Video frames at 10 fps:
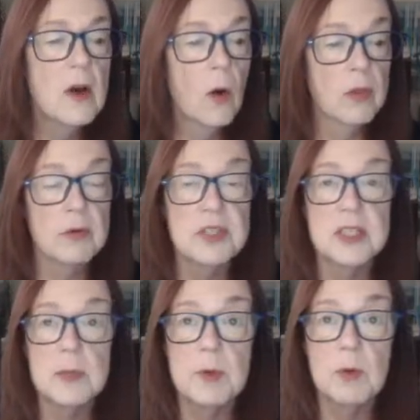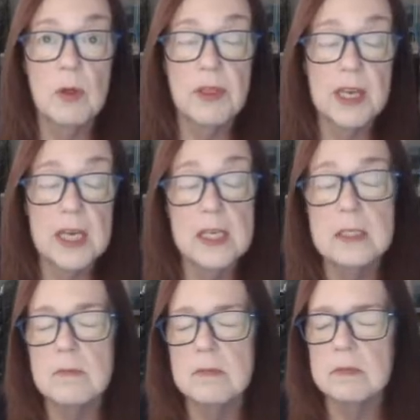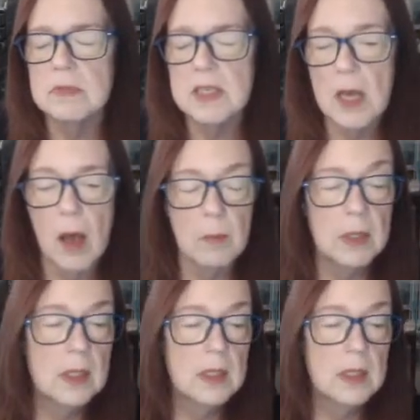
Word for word: Or those cinnamon roll thingies. Mm, yum.